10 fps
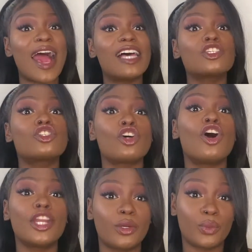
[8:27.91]
i
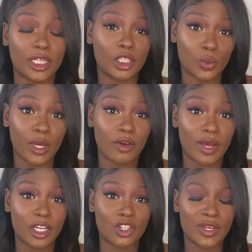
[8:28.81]
started with
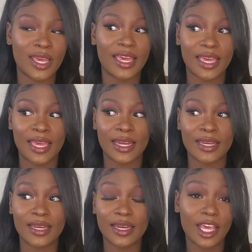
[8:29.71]
1200 and